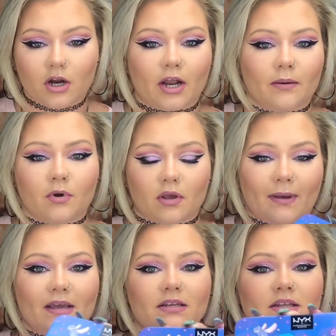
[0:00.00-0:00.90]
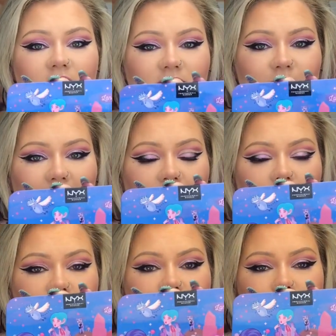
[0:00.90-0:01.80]
Alright, I'm going to go back into this
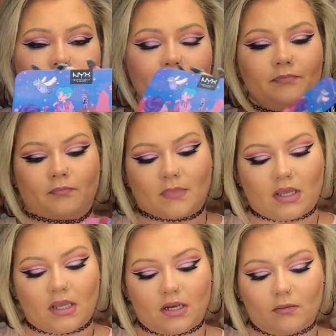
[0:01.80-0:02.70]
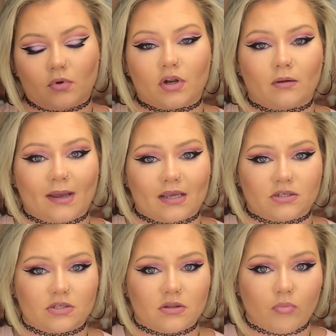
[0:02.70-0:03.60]
palette, and I'm going to go back
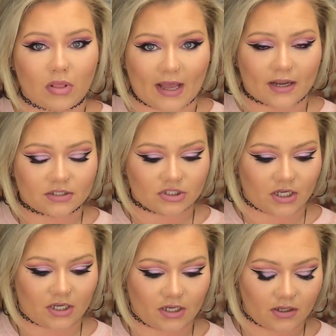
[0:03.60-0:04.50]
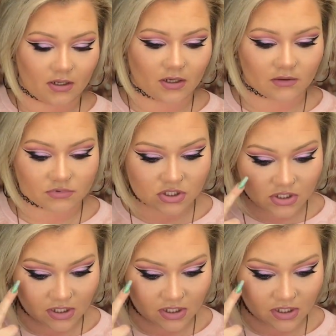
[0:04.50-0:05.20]
into the black shade, and I'm just